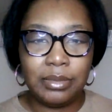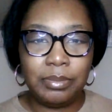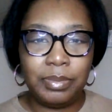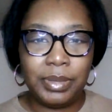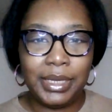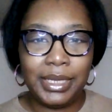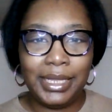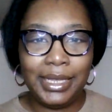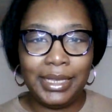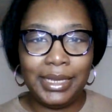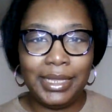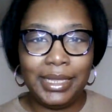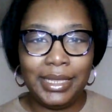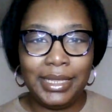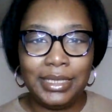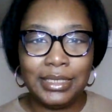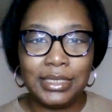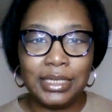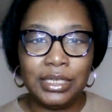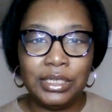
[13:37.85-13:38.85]
but it
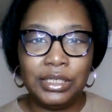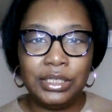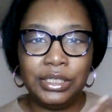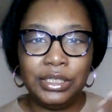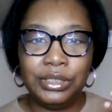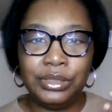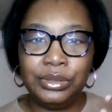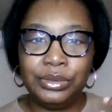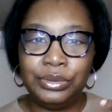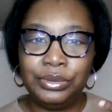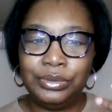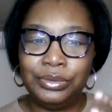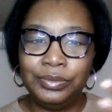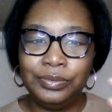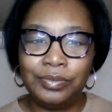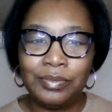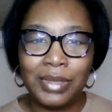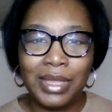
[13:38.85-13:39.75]
is a little,